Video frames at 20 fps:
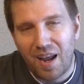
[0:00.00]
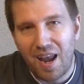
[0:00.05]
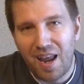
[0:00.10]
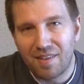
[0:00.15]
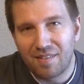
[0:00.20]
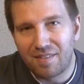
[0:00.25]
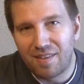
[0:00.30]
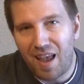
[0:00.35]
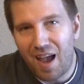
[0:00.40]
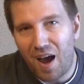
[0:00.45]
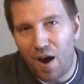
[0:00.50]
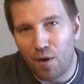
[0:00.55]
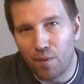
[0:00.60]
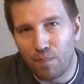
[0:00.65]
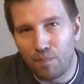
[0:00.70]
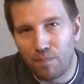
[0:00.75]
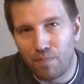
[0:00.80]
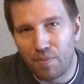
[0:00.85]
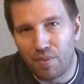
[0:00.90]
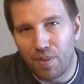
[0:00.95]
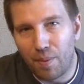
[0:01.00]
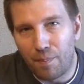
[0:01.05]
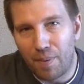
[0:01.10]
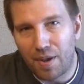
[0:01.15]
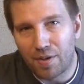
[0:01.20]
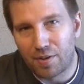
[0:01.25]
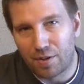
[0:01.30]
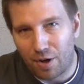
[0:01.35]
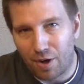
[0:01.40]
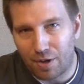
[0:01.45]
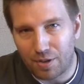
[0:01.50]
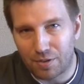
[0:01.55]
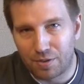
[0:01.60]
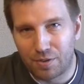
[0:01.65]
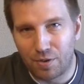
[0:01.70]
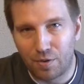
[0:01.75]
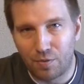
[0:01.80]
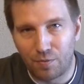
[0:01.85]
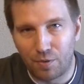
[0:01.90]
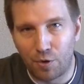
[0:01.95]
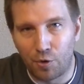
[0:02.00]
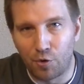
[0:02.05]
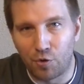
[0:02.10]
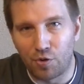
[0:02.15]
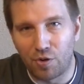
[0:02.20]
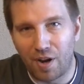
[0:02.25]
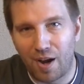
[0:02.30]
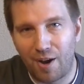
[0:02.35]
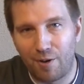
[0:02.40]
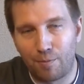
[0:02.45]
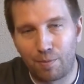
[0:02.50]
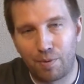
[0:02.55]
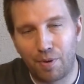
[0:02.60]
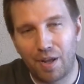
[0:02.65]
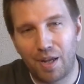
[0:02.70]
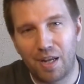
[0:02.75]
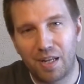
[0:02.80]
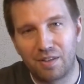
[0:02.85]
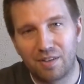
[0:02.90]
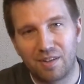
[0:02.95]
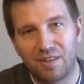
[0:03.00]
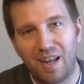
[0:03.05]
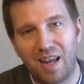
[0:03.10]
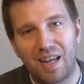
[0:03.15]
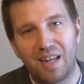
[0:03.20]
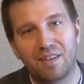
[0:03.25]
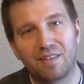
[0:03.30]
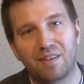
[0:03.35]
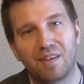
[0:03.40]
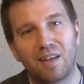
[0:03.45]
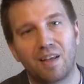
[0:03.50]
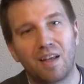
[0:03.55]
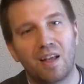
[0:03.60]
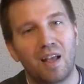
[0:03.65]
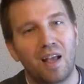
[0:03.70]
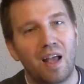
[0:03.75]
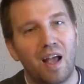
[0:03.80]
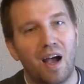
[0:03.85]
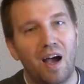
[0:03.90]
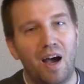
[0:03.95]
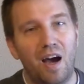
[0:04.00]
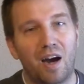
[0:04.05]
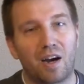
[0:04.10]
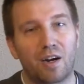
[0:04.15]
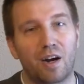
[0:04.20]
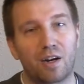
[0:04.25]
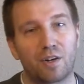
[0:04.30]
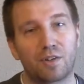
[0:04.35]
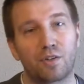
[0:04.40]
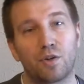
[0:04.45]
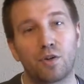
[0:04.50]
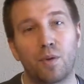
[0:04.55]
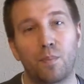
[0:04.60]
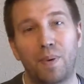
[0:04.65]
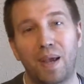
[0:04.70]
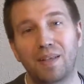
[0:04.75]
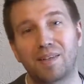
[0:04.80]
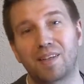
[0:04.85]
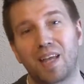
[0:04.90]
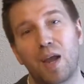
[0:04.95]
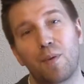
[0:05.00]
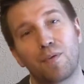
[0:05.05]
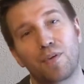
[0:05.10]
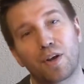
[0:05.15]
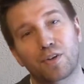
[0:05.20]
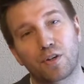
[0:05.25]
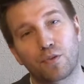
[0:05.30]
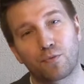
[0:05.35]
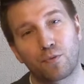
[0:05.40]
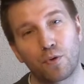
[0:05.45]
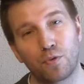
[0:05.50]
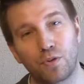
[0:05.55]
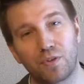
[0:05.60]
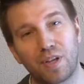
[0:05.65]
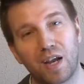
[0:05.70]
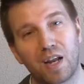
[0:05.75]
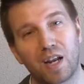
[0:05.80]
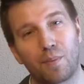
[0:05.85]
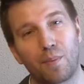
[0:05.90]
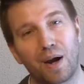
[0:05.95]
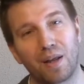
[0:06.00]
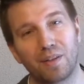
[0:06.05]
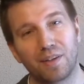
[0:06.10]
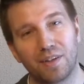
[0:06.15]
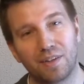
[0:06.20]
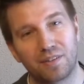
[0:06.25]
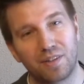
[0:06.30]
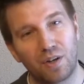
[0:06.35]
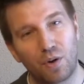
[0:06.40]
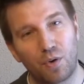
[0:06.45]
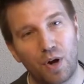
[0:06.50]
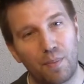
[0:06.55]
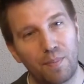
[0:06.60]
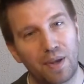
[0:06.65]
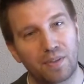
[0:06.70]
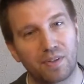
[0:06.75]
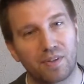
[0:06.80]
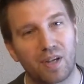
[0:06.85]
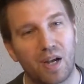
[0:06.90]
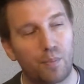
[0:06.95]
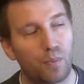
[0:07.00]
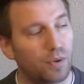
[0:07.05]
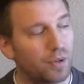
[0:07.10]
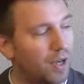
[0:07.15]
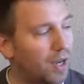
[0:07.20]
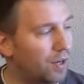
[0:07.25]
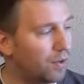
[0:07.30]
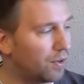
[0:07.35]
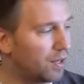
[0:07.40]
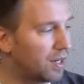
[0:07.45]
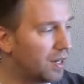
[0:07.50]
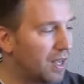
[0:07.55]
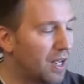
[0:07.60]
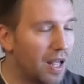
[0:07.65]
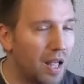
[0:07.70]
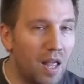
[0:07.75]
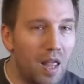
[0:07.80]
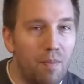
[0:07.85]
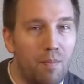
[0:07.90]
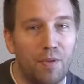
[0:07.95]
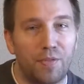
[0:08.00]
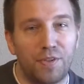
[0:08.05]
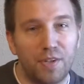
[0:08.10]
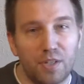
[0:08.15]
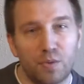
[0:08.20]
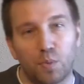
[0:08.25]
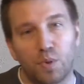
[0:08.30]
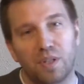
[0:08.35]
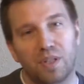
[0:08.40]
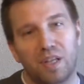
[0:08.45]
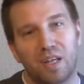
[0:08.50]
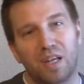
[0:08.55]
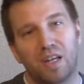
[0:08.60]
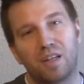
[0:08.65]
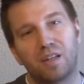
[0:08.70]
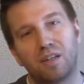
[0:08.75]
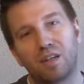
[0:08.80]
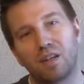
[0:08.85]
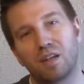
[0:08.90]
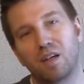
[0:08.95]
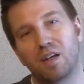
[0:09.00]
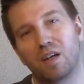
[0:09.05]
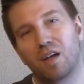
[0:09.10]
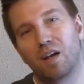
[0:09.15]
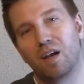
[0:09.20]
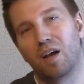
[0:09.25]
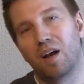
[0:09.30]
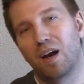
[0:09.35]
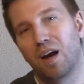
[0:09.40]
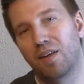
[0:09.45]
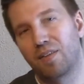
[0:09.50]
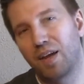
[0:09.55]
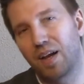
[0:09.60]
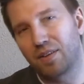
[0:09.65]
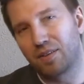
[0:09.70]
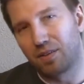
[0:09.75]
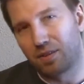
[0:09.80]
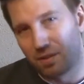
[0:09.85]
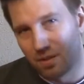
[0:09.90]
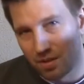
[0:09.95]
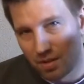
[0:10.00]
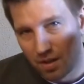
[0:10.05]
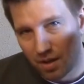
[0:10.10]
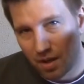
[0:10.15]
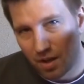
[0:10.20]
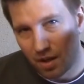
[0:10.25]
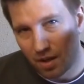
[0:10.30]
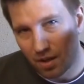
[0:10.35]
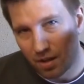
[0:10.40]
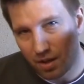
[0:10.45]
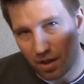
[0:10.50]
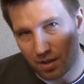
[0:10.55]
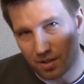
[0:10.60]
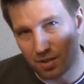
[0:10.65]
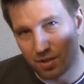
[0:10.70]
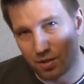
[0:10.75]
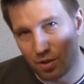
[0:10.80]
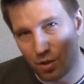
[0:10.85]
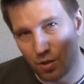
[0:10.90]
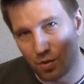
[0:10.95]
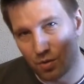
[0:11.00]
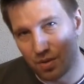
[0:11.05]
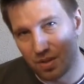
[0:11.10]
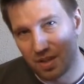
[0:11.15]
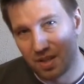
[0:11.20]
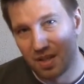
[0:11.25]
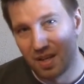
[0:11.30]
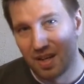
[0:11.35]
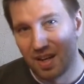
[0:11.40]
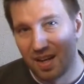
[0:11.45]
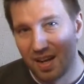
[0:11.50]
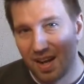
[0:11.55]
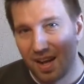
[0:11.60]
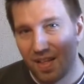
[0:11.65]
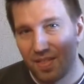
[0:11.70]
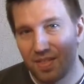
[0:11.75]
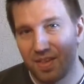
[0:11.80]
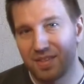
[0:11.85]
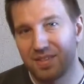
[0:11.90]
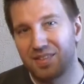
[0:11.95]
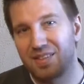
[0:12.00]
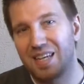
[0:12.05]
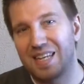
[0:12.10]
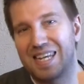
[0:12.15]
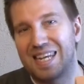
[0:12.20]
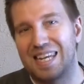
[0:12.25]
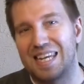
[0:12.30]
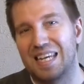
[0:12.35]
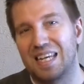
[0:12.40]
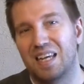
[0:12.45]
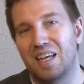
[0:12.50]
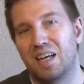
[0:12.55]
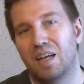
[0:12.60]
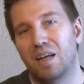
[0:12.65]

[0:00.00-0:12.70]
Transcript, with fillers: hands down the best Carcassonne version I've played to date. Uh, Carcassonne, the base game, was actually further down on my list. Didn't quite make the top one hundred, but this one did, and that's Carcassonne, the City.